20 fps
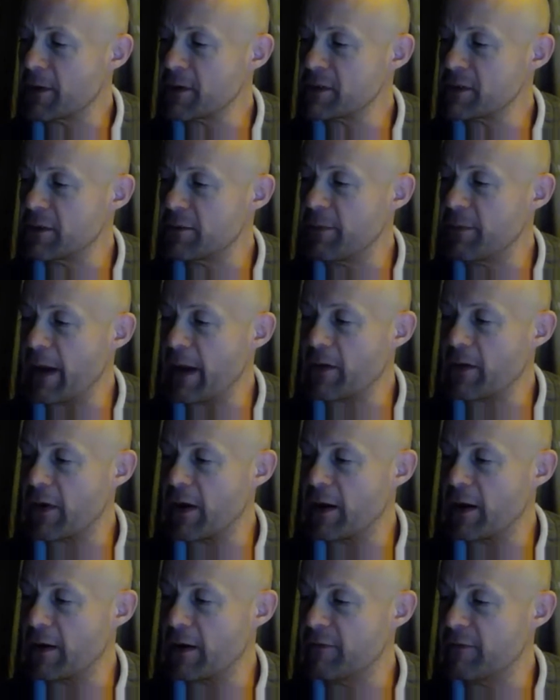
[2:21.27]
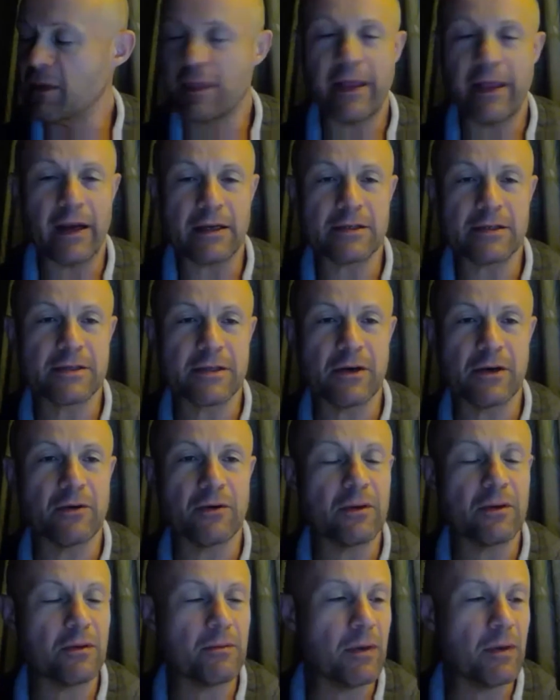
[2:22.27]
personal background of athletics.
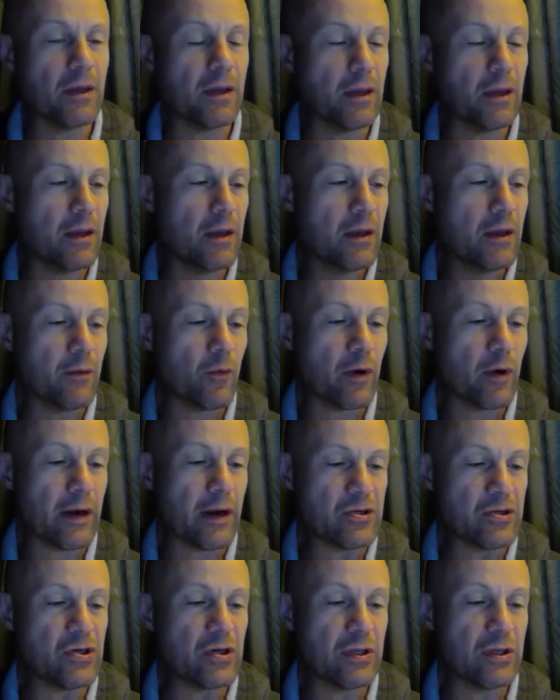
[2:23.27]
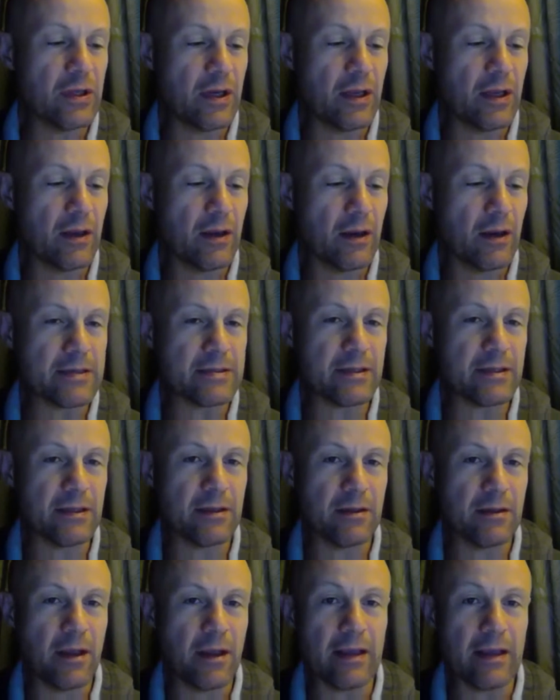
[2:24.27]
So to me, the word agility, as
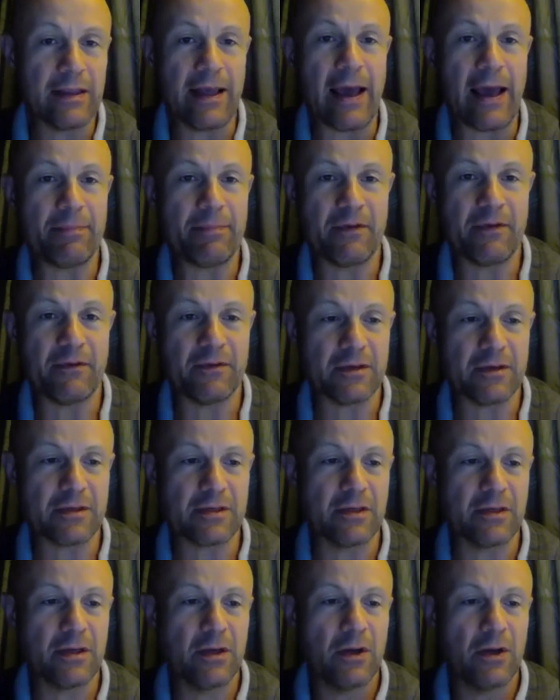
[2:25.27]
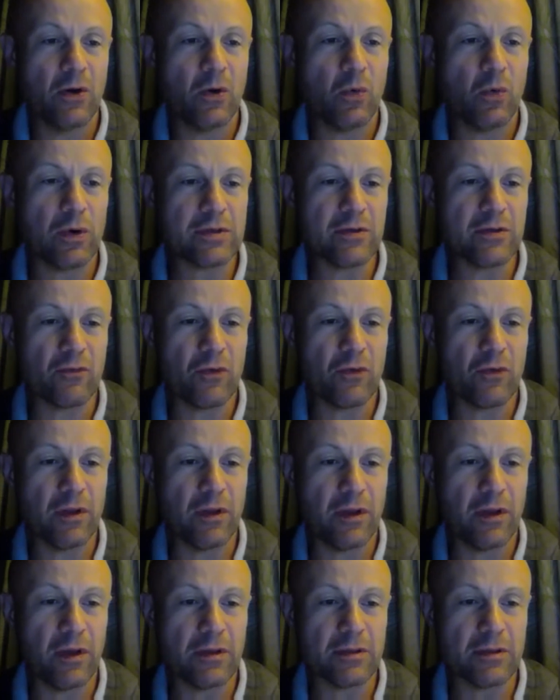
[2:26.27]
in adaptiveness, wasn't
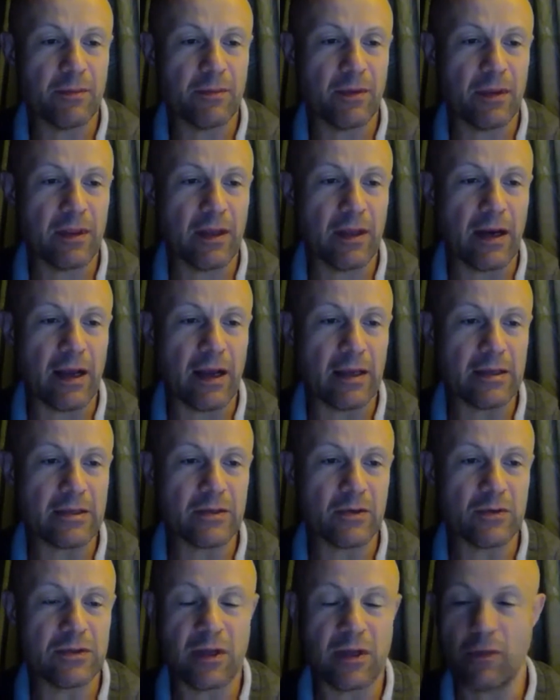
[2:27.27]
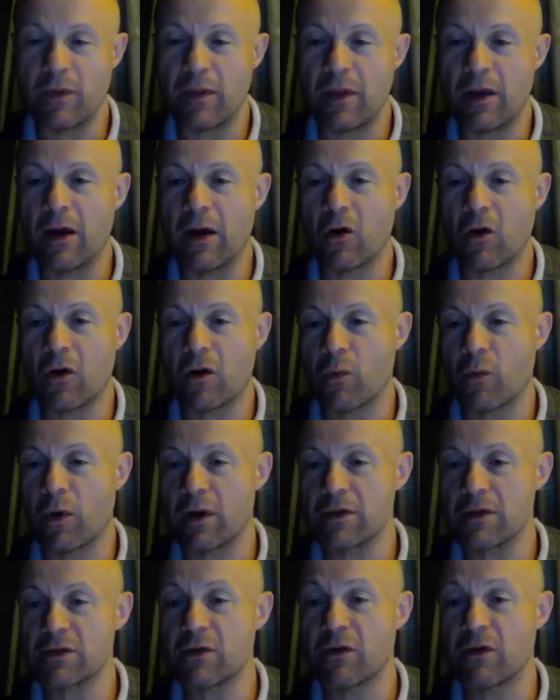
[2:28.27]
really something that I associated with
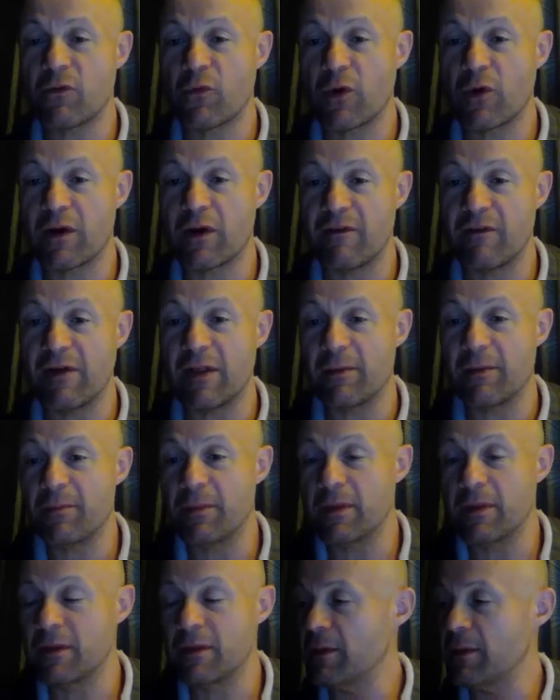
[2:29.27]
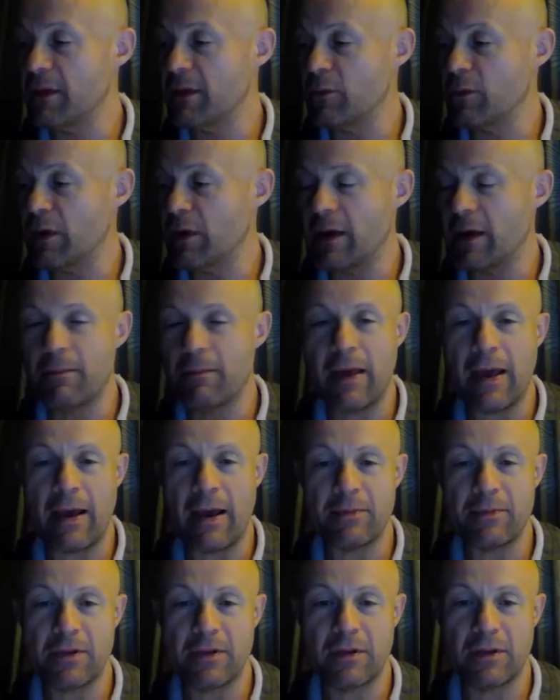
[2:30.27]
hardware, software development. But then when I
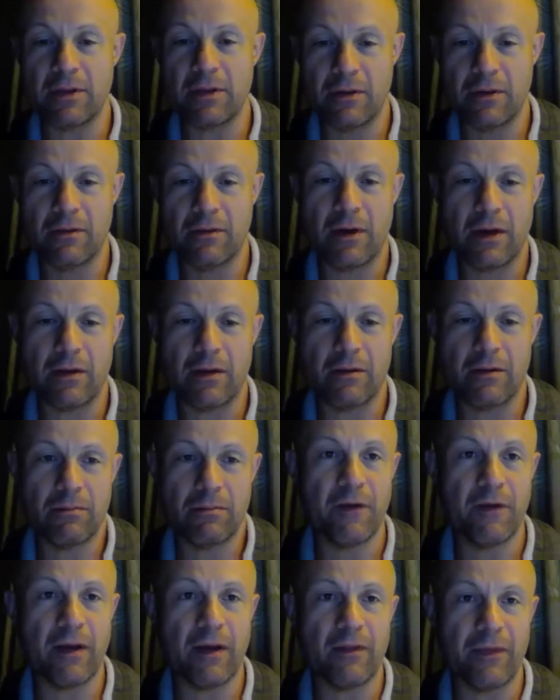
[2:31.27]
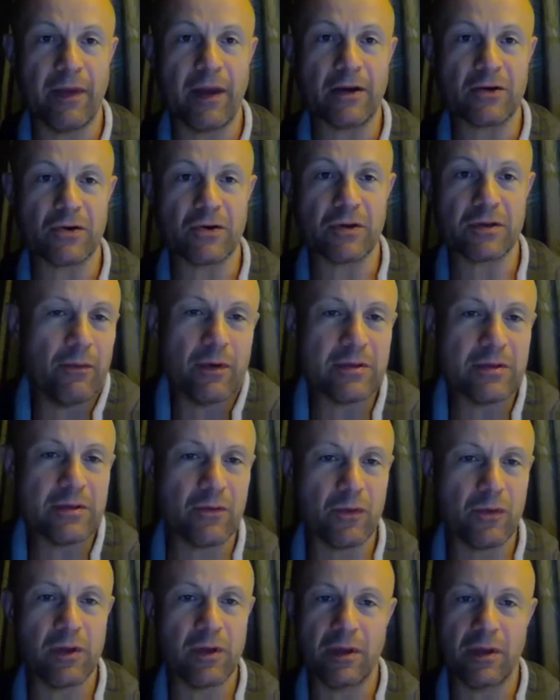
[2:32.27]
mapped the two, I felt natural. It
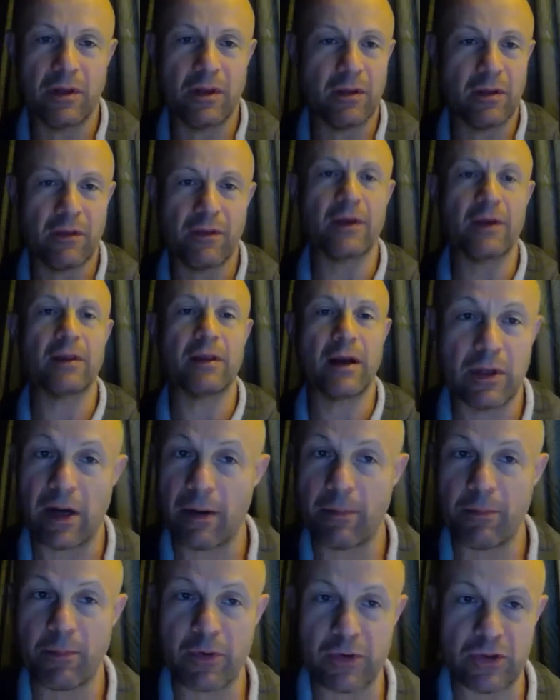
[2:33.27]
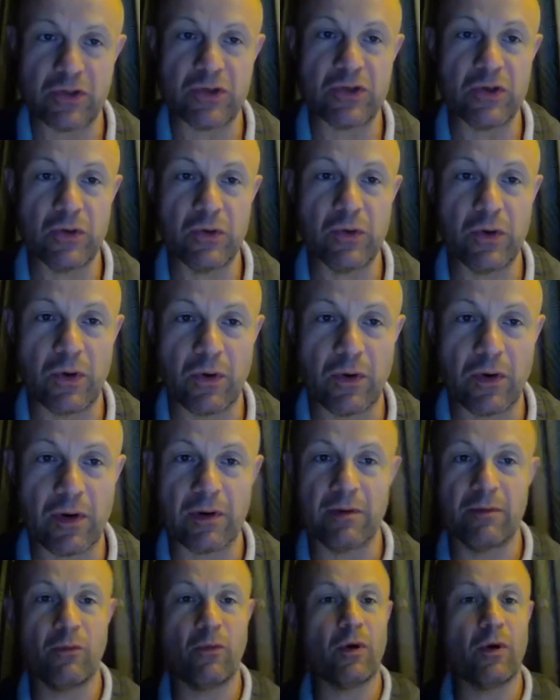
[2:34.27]
wasn't really the thing that I pursued
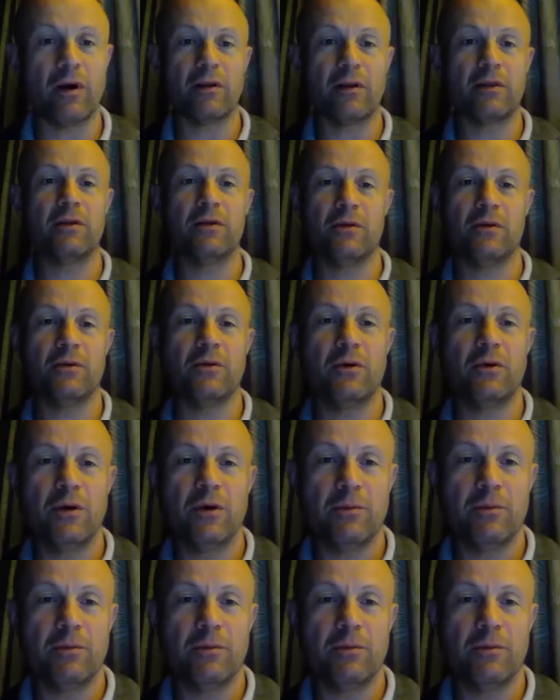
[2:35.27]
or wanted to